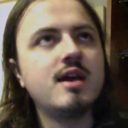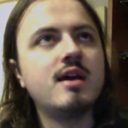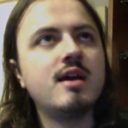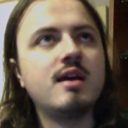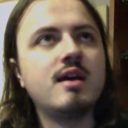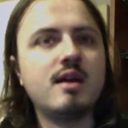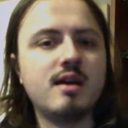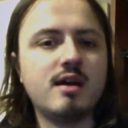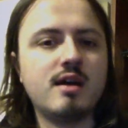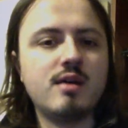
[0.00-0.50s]

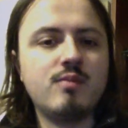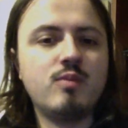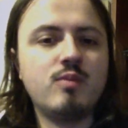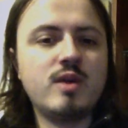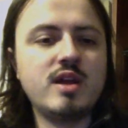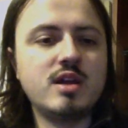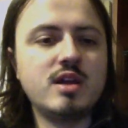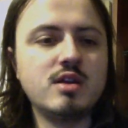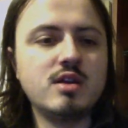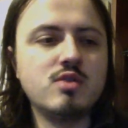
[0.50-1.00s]
I
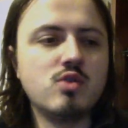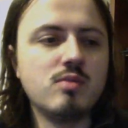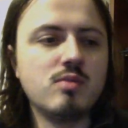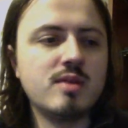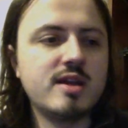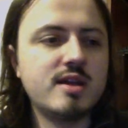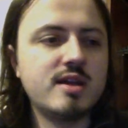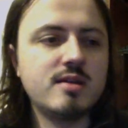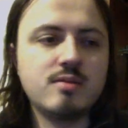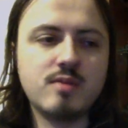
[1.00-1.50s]
would
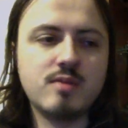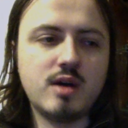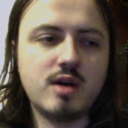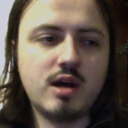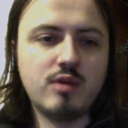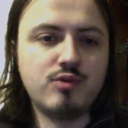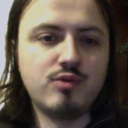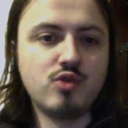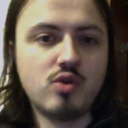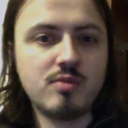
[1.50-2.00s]

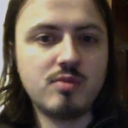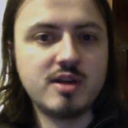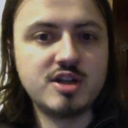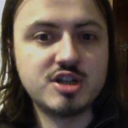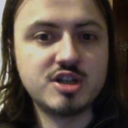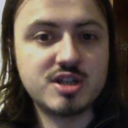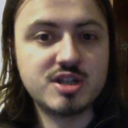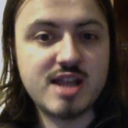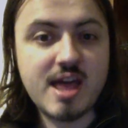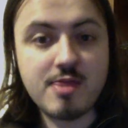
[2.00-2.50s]
normally
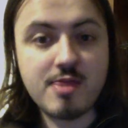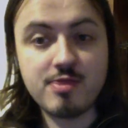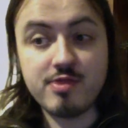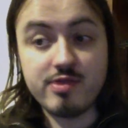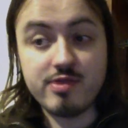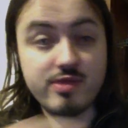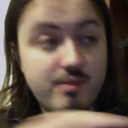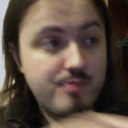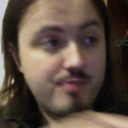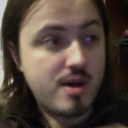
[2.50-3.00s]
just let
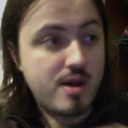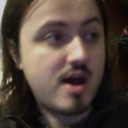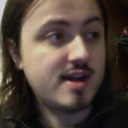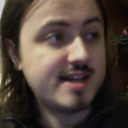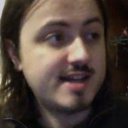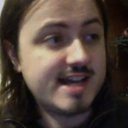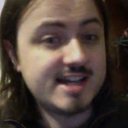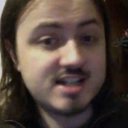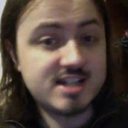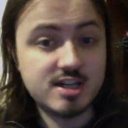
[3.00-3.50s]
the
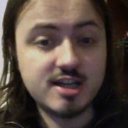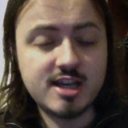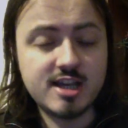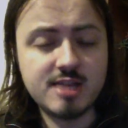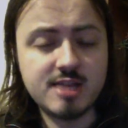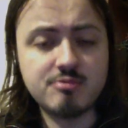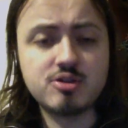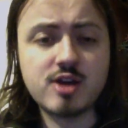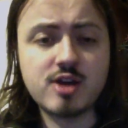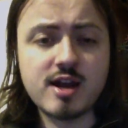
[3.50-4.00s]
party actually
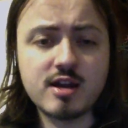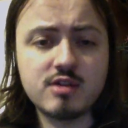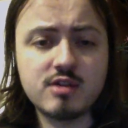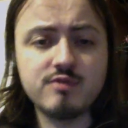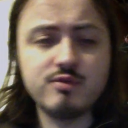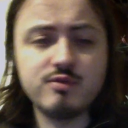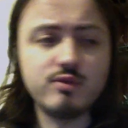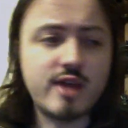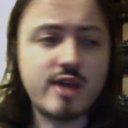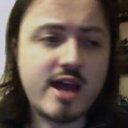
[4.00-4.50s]
keep track of
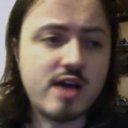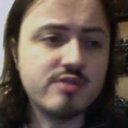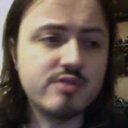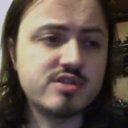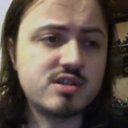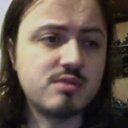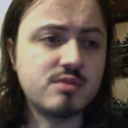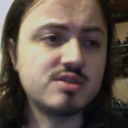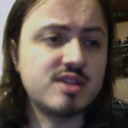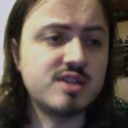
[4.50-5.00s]
all the health.
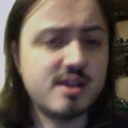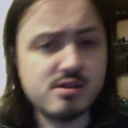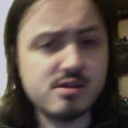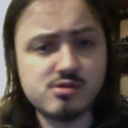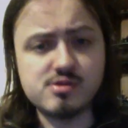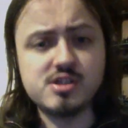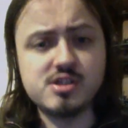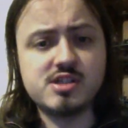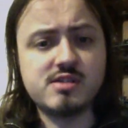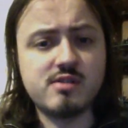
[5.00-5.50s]
So I'll say,
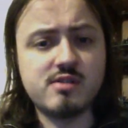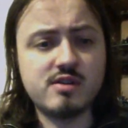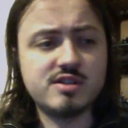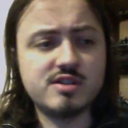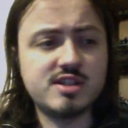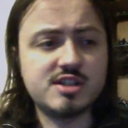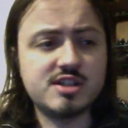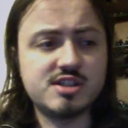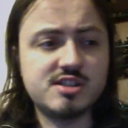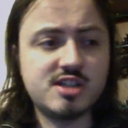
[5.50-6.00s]
these have got
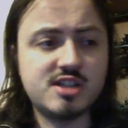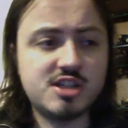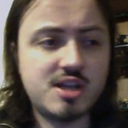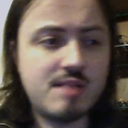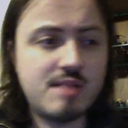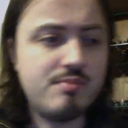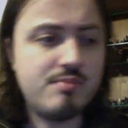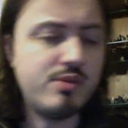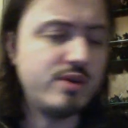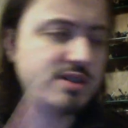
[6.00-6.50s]
such and such
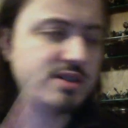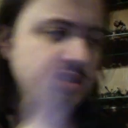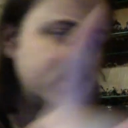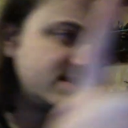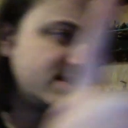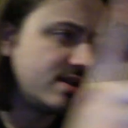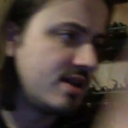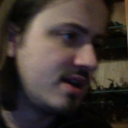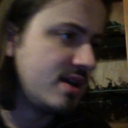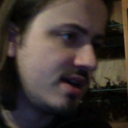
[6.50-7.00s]
hit points,
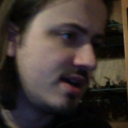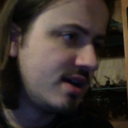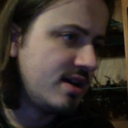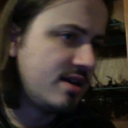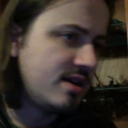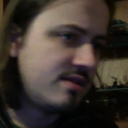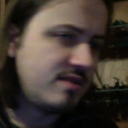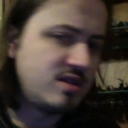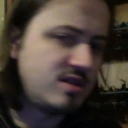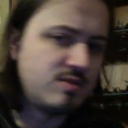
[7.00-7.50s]
and
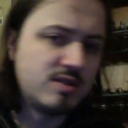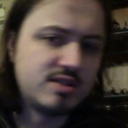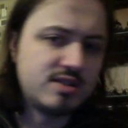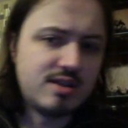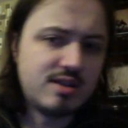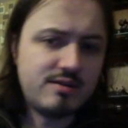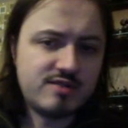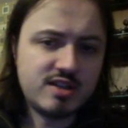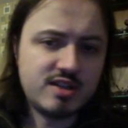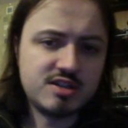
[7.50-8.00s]
these ones
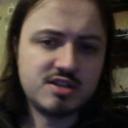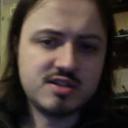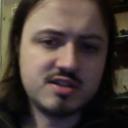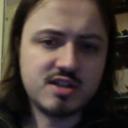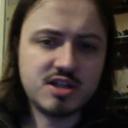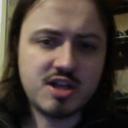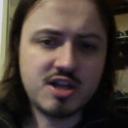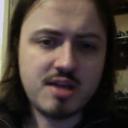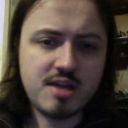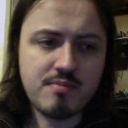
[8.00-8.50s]
have such and
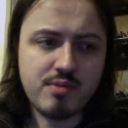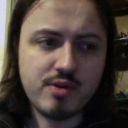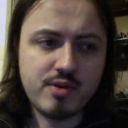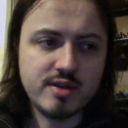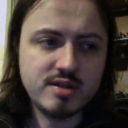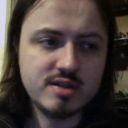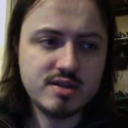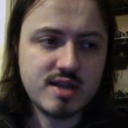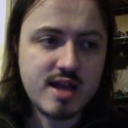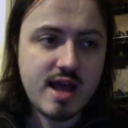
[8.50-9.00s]
such hit
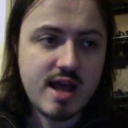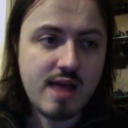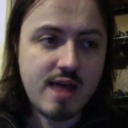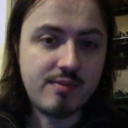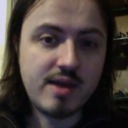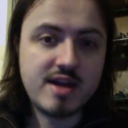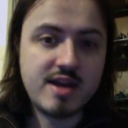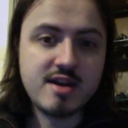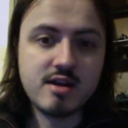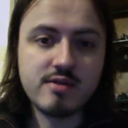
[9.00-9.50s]
points, and
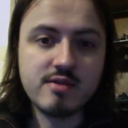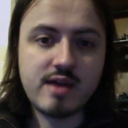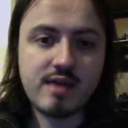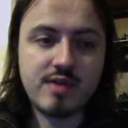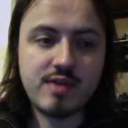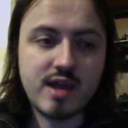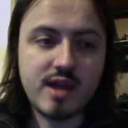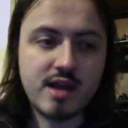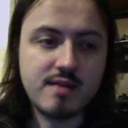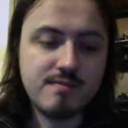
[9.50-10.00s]
they know that
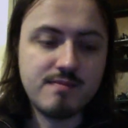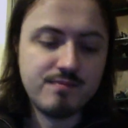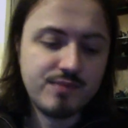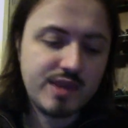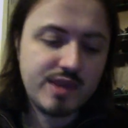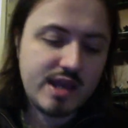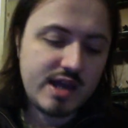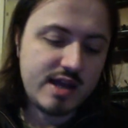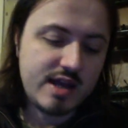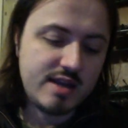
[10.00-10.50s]
then,
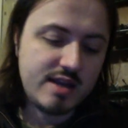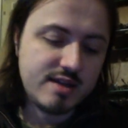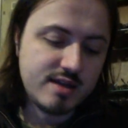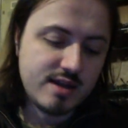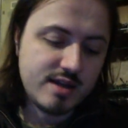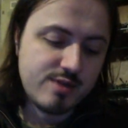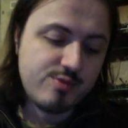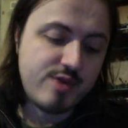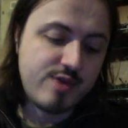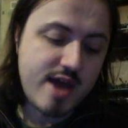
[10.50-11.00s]
and
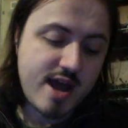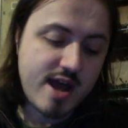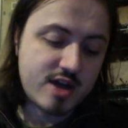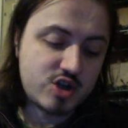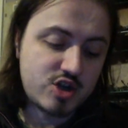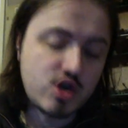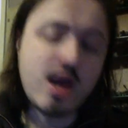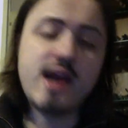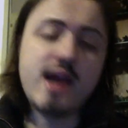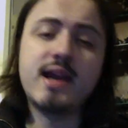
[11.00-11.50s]
they're
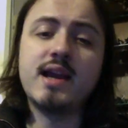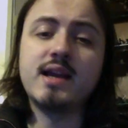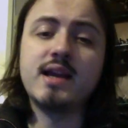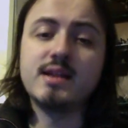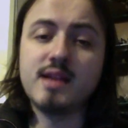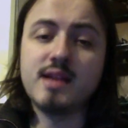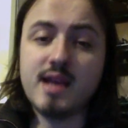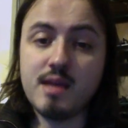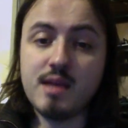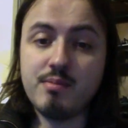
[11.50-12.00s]
tracking
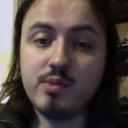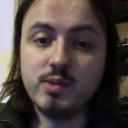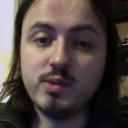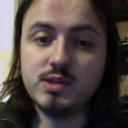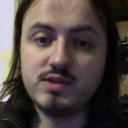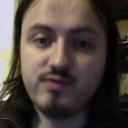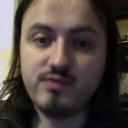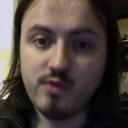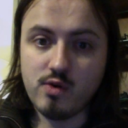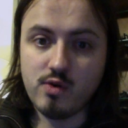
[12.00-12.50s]
the hit
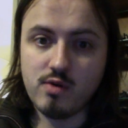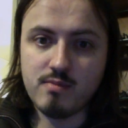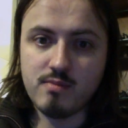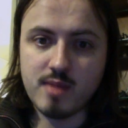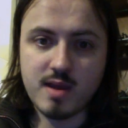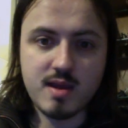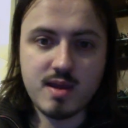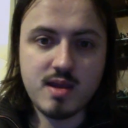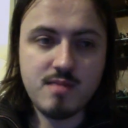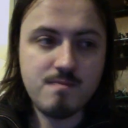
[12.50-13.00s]
points for
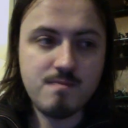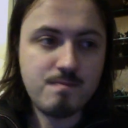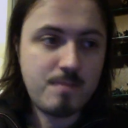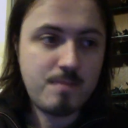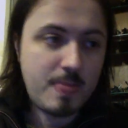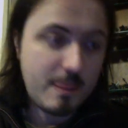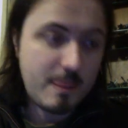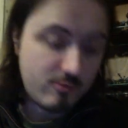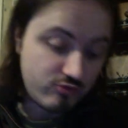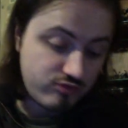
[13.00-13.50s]
me
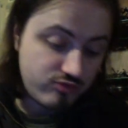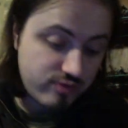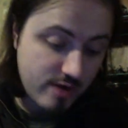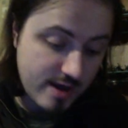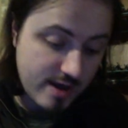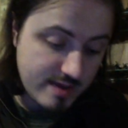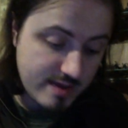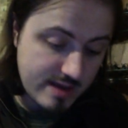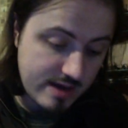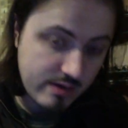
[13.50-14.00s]

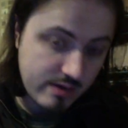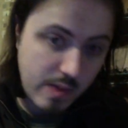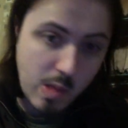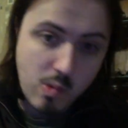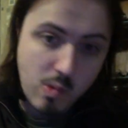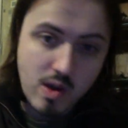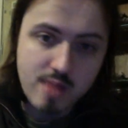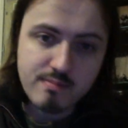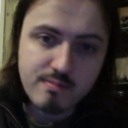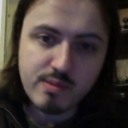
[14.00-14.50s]
right there on the
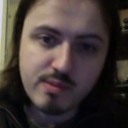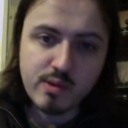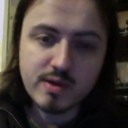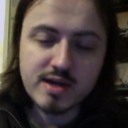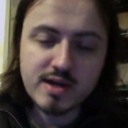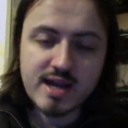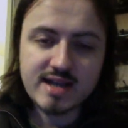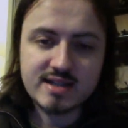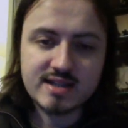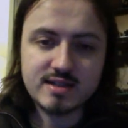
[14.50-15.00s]
whiteboard
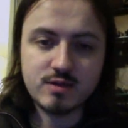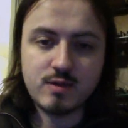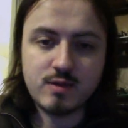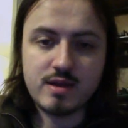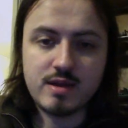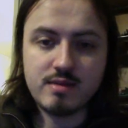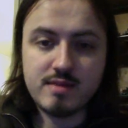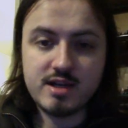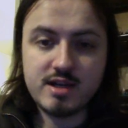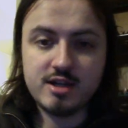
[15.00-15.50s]
next to where
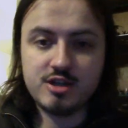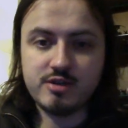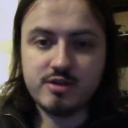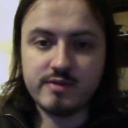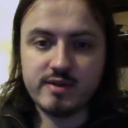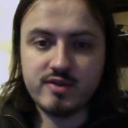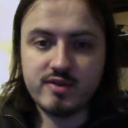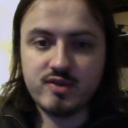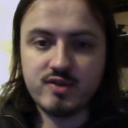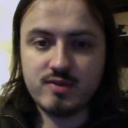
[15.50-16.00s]
the miniature
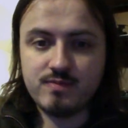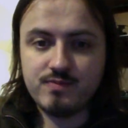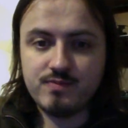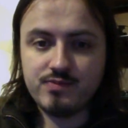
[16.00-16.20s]
is.